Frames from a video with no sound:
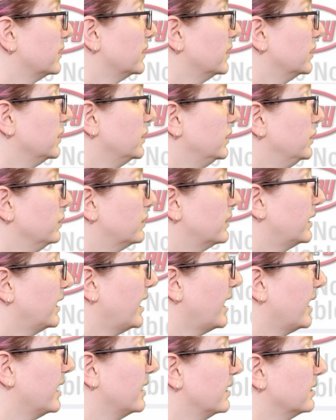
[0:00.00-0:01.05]
you
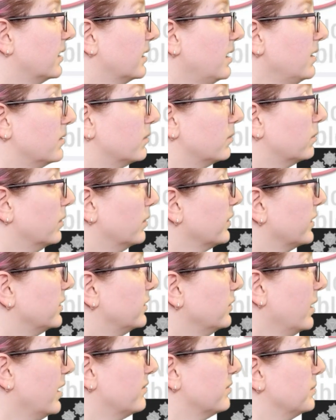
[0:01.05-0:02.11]
can, oh, well, they
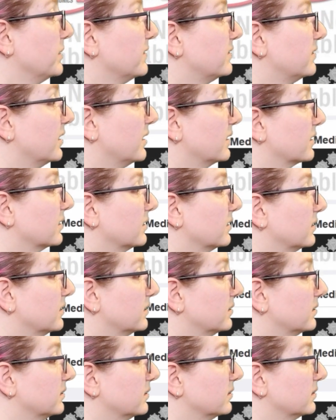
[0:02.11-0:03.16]
do have them in stock.
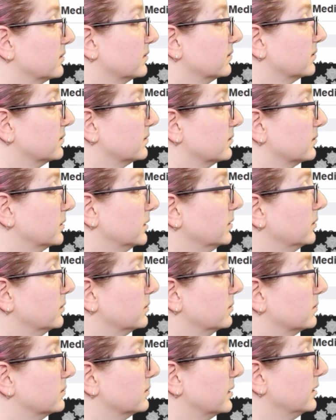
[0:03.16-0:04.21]
Whoa,
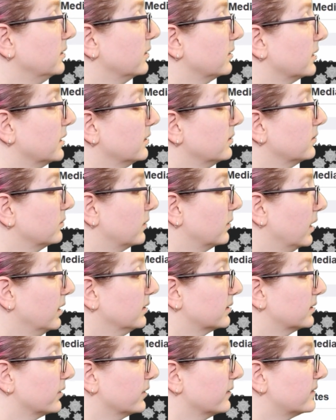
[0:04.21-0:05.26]
I didn't know that. Well,
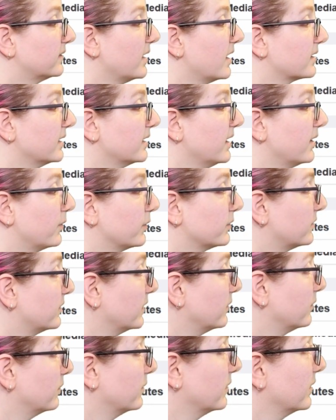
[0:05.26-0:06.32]
they're in stock now, which Why- they,
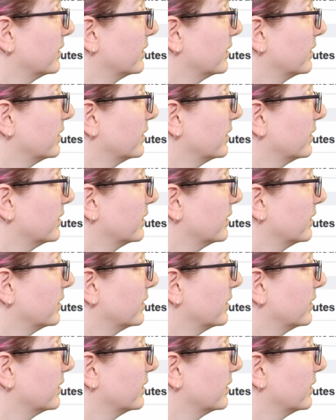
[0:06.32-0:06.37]
Why